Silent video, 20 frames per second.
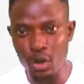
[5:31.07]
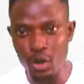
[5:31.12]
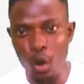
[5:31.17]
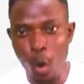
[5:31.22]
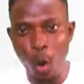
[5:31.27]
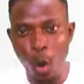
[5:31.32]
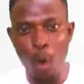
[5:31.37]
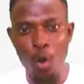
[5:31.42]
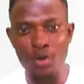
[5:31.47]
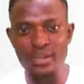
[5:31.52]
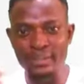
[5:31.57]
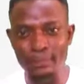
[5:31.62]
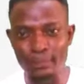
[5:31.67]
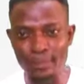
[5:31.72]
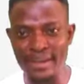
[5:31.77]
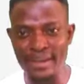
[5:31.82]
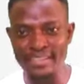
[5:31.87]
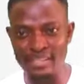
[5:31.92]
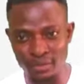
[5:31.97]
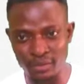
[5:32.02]
or on the
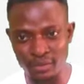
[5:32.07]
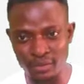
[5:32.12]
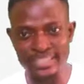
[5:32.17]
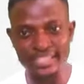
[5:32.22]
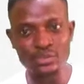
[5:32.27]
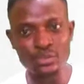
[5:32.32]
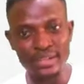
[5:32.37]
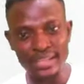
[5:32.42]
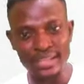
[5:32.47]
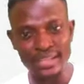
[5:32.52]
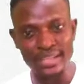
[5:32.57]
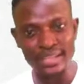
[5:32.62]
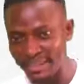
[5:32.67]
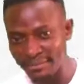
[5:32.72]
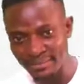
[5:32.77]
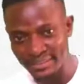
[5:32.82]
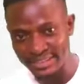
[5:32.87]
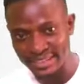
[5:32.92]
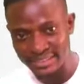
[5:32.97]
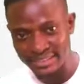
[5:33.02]
basis of little
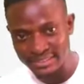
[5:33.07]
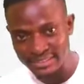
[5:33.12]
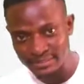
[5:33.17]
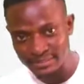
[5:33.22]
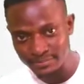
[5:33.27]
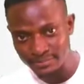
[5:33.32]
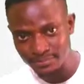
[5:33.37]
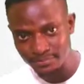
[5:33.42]
evidence.